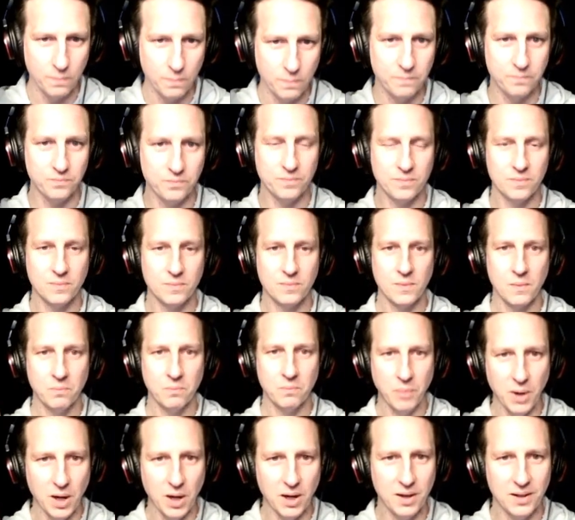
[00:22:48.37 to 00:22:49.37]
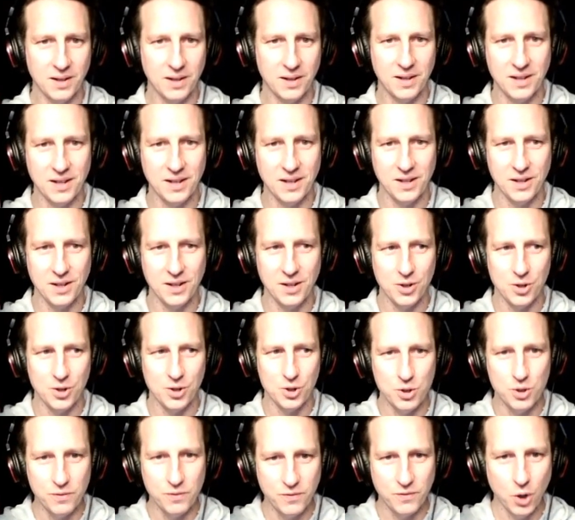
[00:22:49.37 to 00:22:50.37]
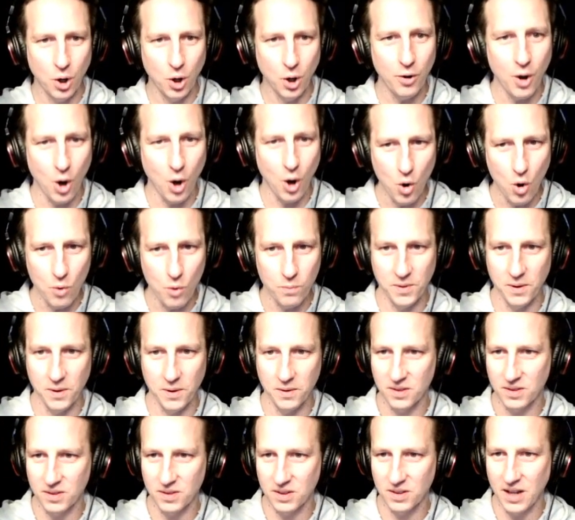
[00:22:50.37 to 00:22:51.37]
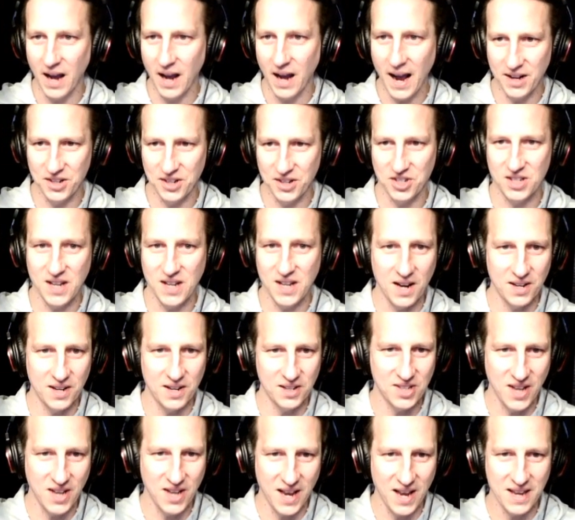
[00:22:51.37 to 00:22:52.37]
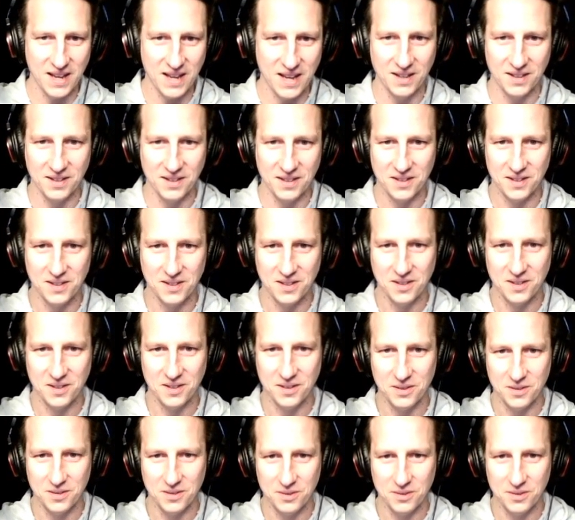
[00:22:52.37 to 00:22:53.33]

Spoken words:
I don't know. But you've got to hope that guys start to take